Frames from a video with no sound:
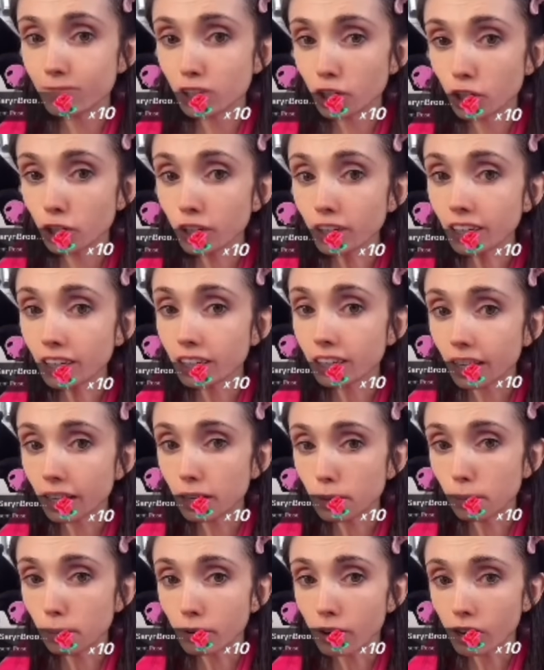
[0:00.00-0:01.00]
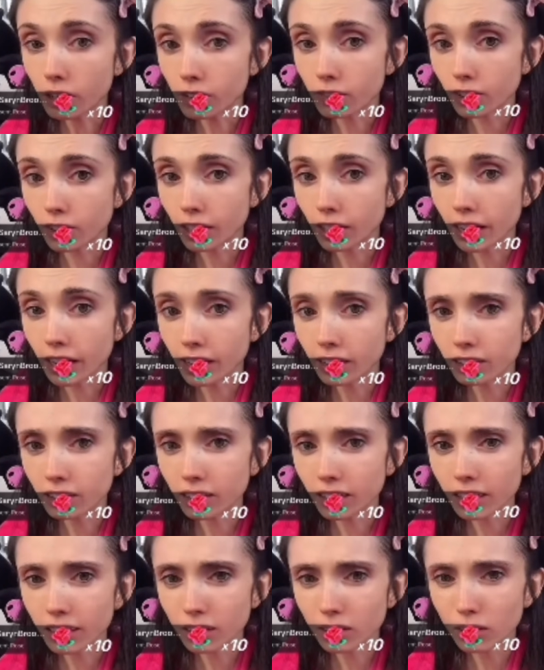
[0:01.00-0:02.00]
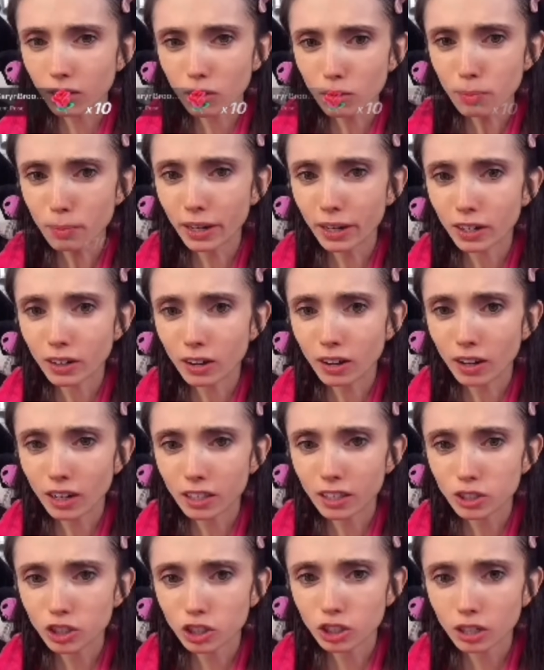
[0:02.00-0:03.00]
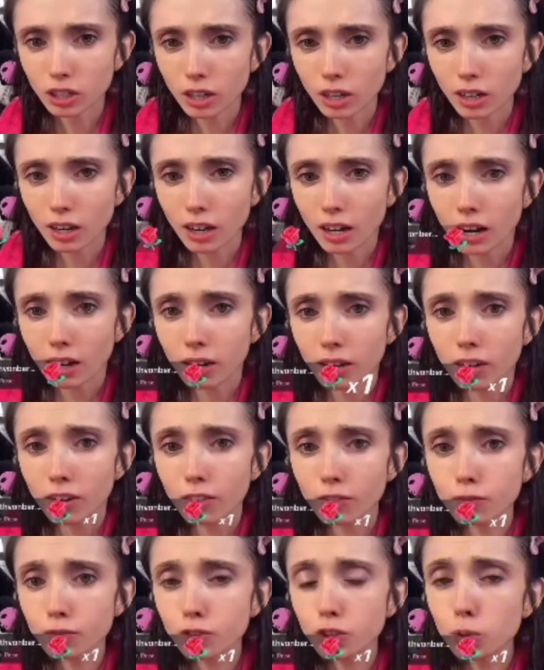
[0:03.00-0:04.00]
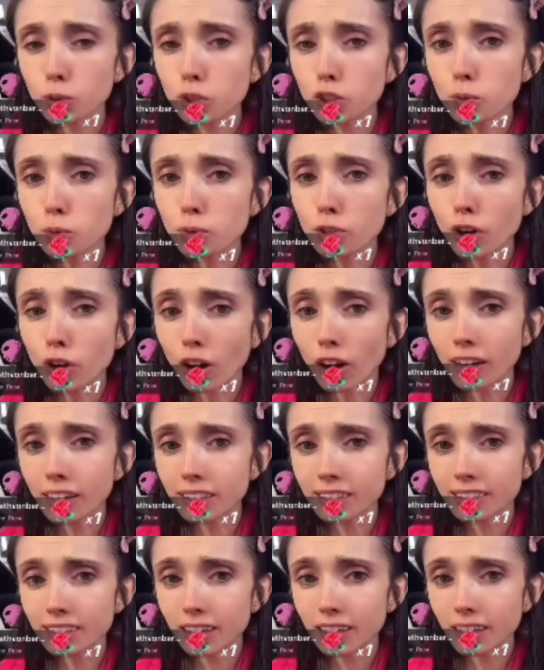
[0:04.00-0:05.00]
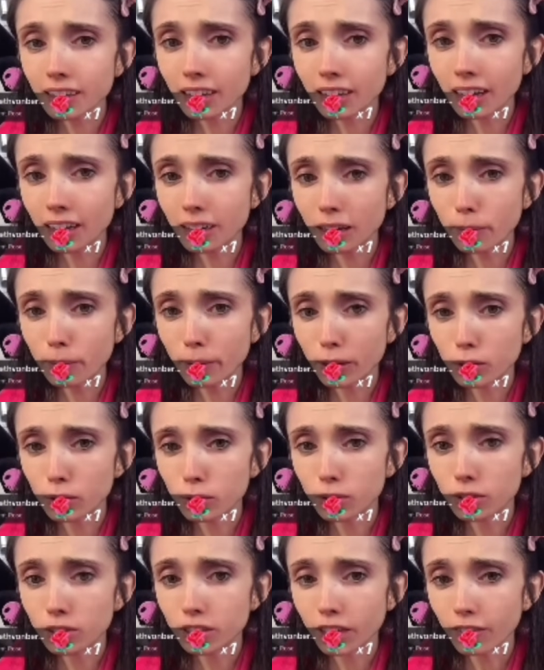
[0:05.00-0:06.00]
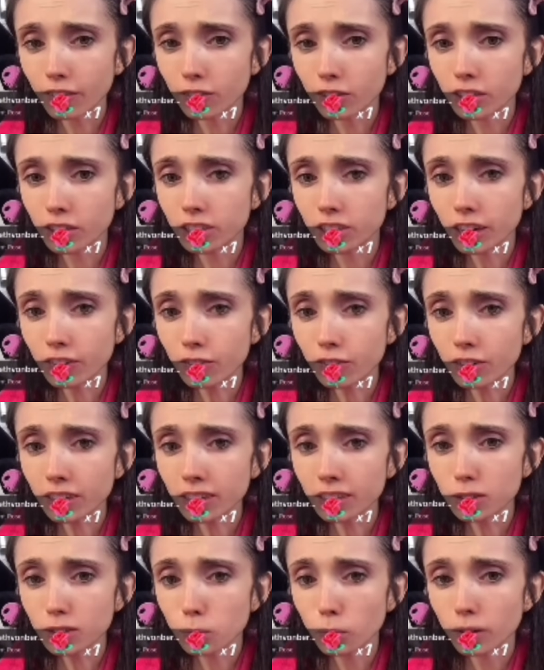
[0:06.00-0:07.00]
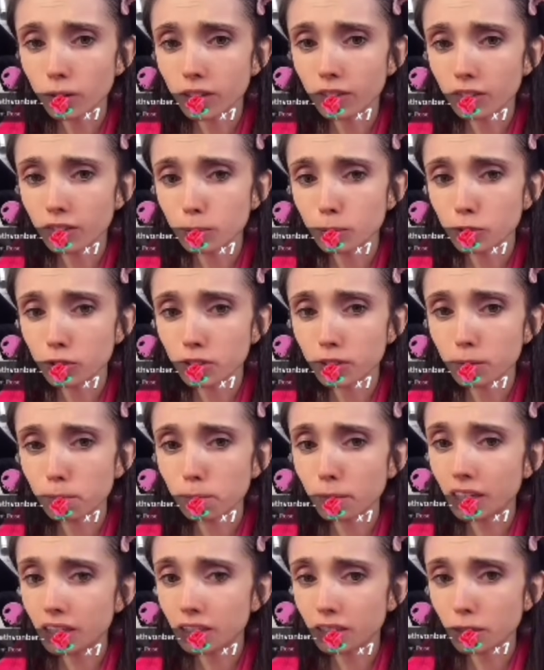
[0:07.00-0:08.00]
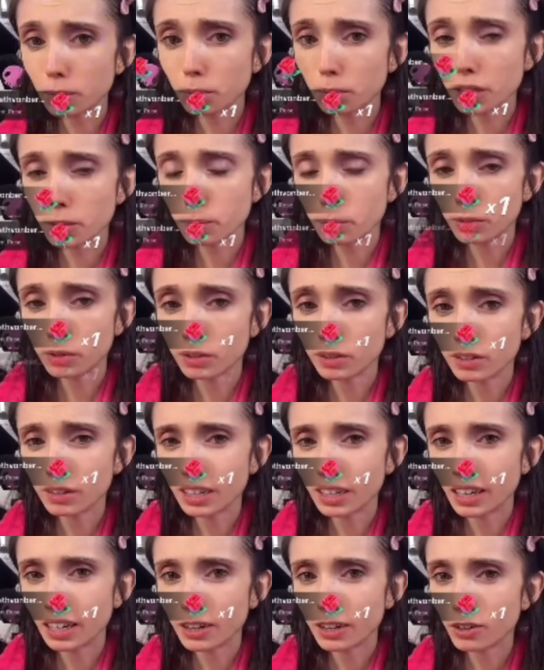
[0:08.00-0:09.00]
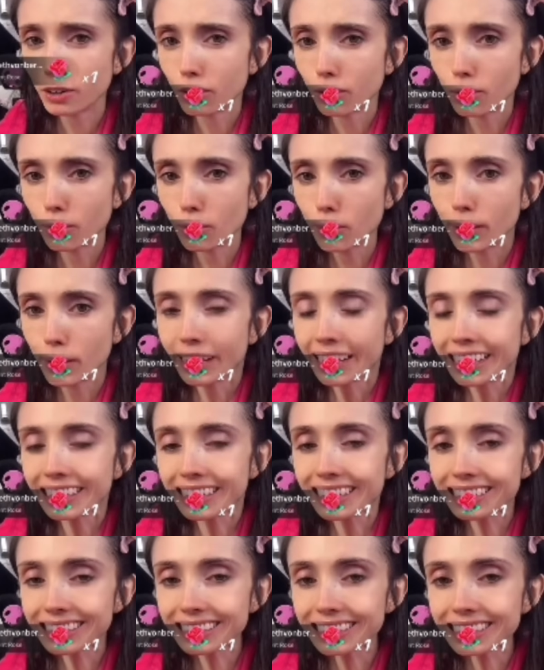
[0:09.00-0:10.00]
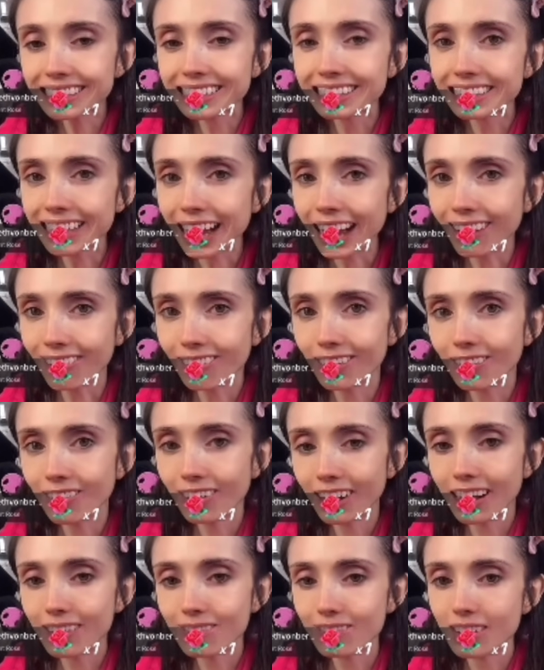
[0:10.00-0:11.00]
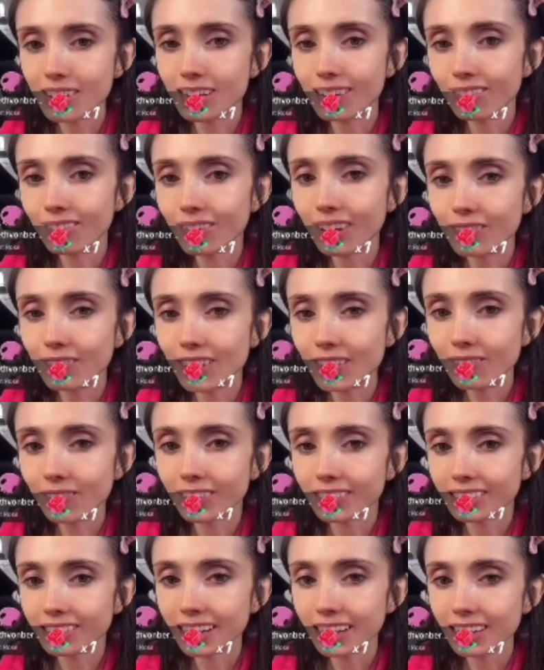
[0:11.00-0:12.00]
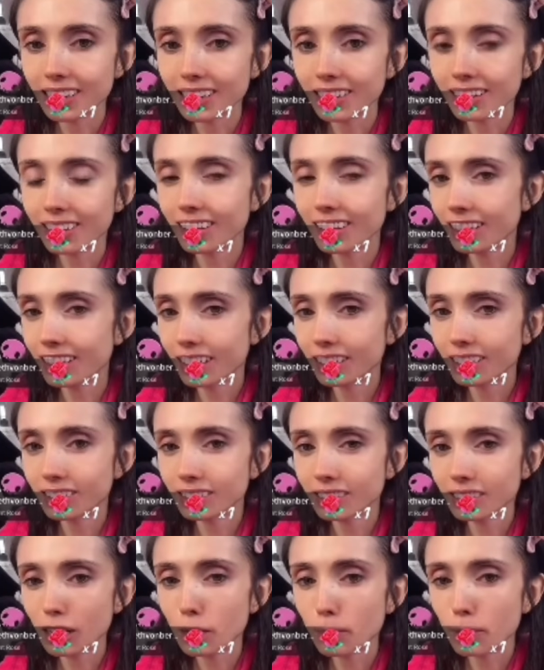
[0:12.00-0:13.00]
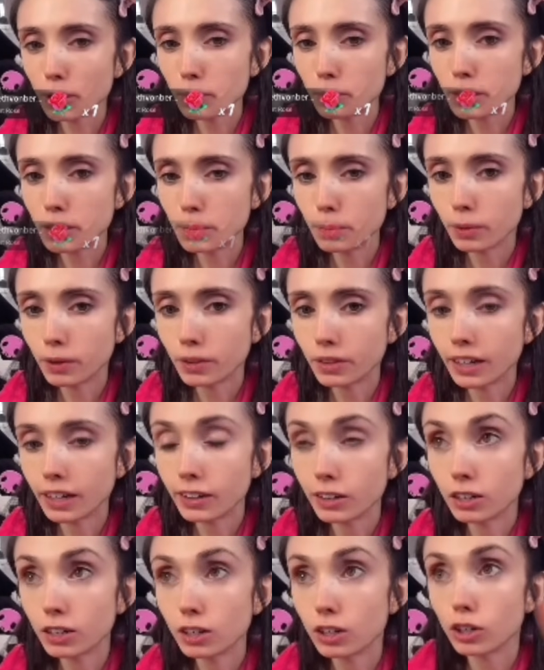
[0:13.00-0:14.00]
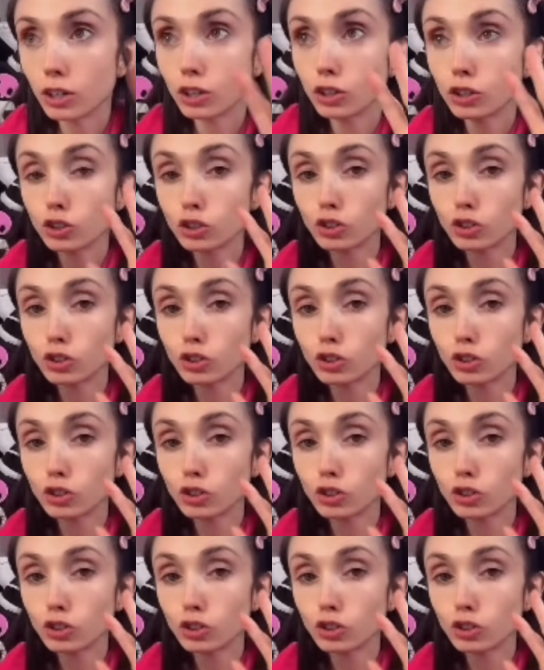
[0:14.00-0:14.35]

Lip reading: You're gonna get a block for that. Like, oh my gosh. You do not say that about Jeffree. Jeffree is one of the most amazing people that I know. This is exactly what I mean by people saying things about people that are